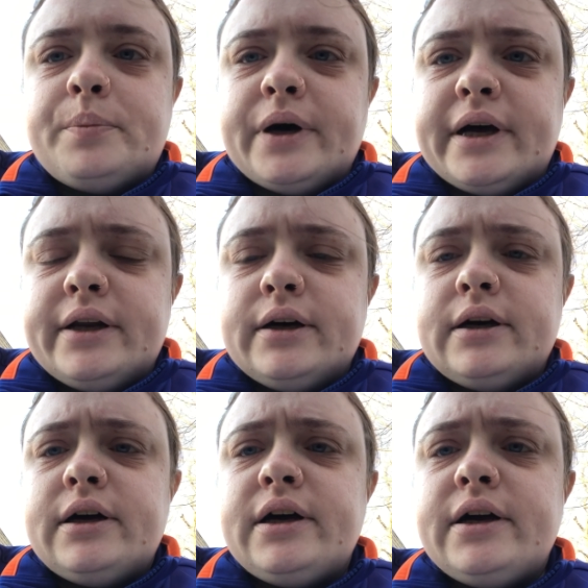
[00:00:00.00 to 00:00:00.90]
but
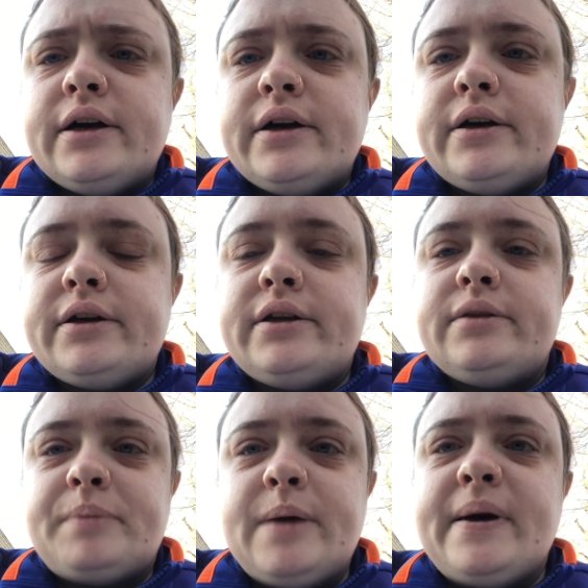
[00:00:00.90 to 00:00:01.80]

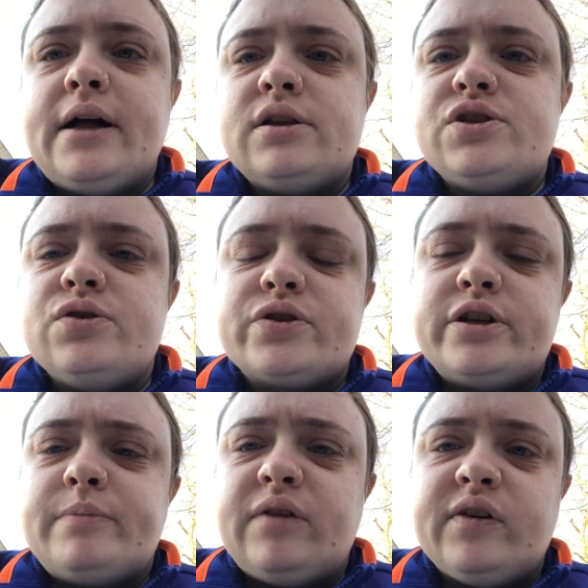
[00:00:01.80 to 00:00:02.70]
PayPal is
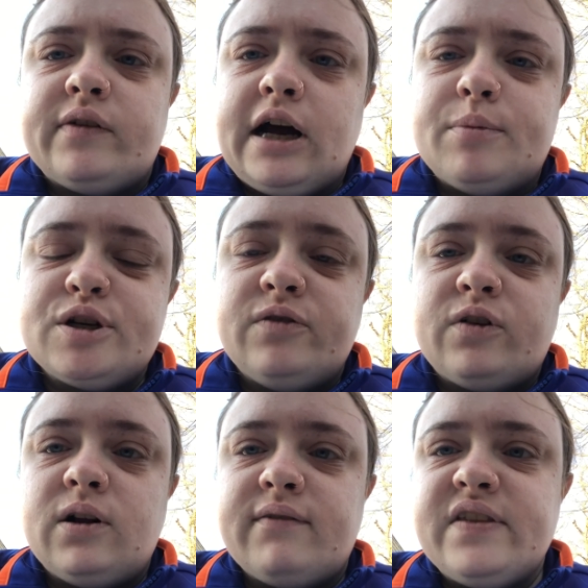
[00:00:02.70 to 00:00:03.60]
usually my favorite option
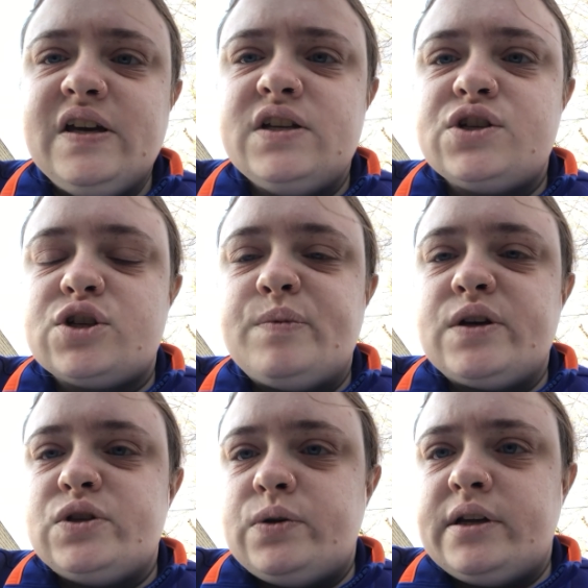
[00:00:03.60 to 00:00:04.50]
for all of these, just
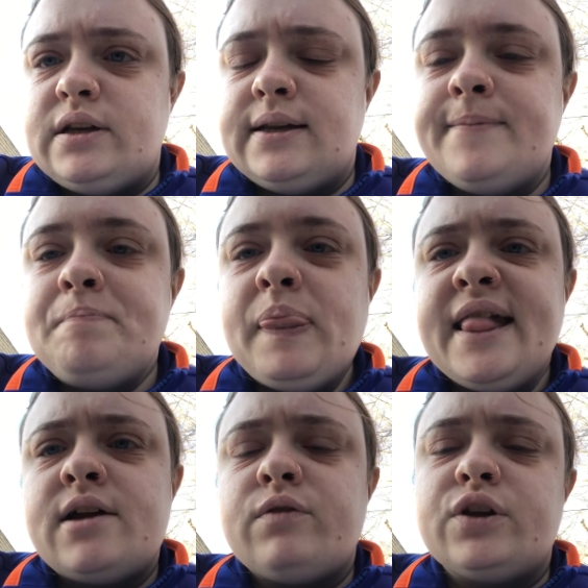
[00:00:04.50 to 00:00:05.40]
because you can
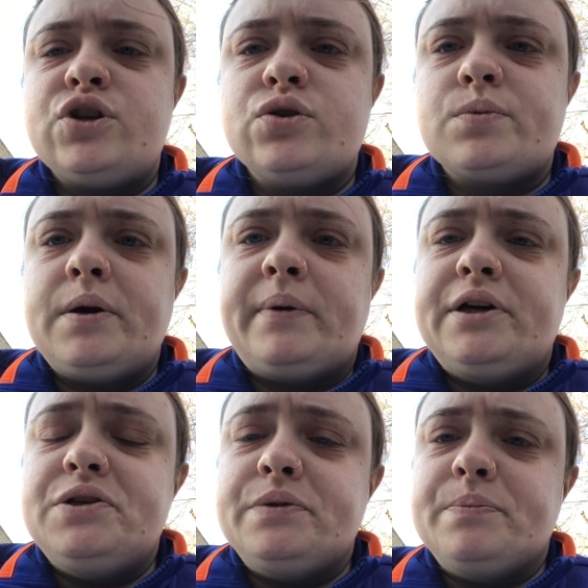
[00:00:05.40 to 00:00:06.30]
really choose what you want
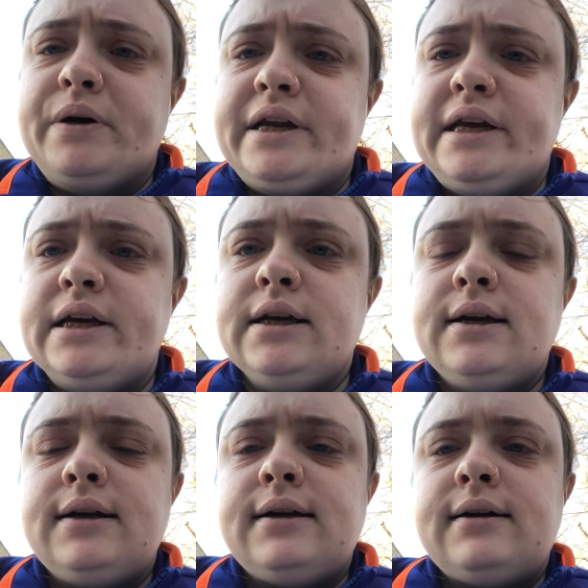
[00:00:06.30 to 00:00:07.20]
to do with the money.
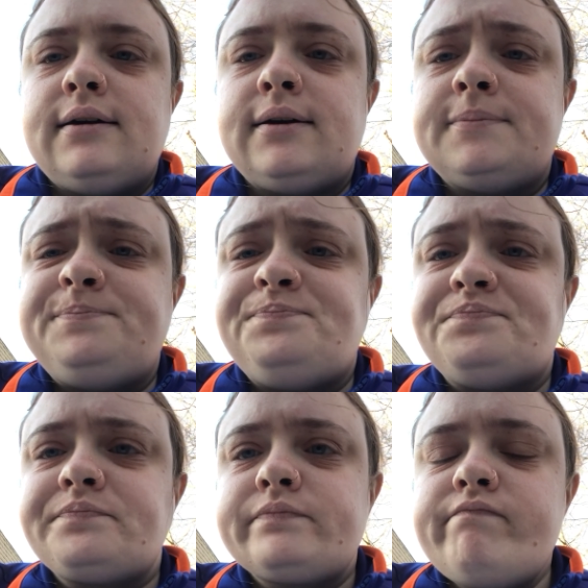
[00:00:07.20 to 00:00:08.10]
Um,
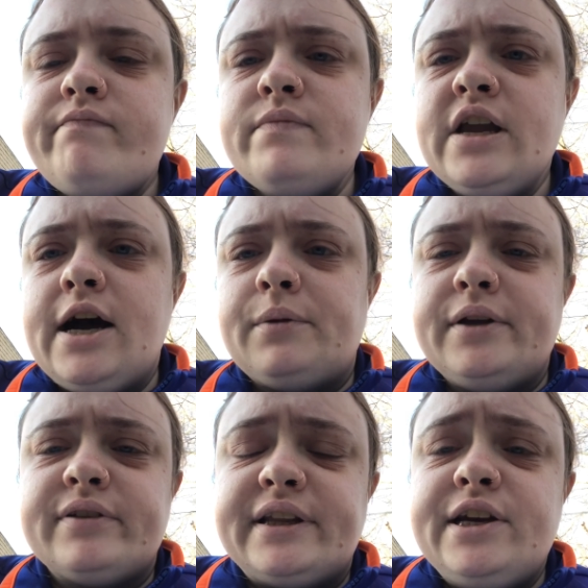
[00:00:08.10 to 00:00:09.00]
I will
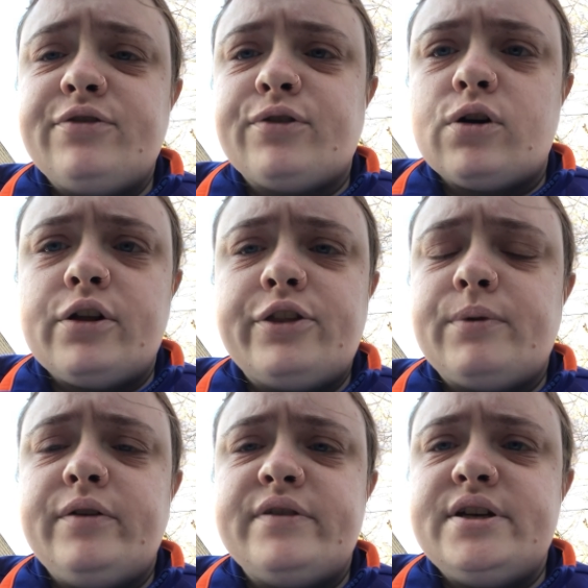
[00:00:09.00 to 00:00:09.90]
leave a link for all
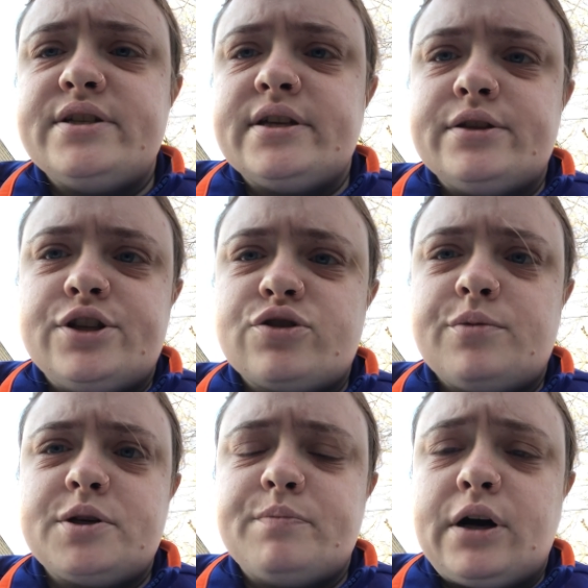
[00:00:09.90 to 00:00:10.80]
three of these in the
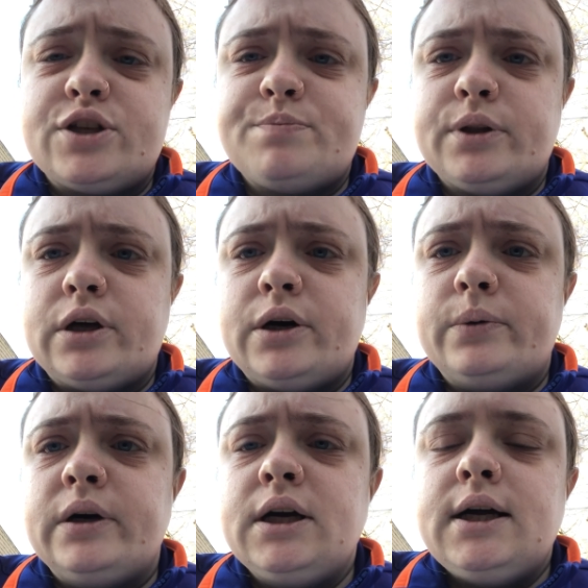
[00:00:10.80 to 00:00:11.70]
description box
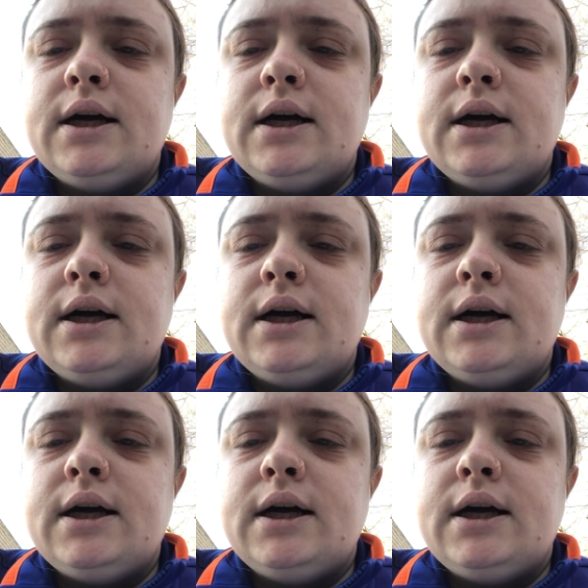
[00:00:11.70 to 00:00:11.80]
below.